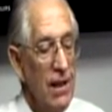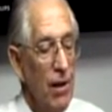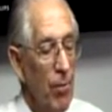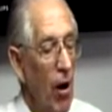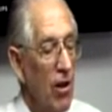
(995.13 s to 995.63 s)
and
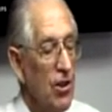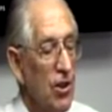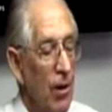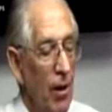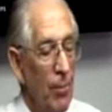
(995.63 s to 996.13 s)

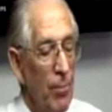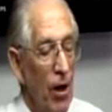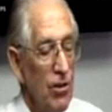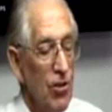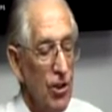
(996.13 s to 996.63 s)

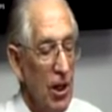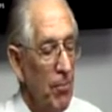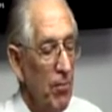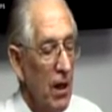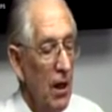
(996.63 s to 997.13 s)
apostleship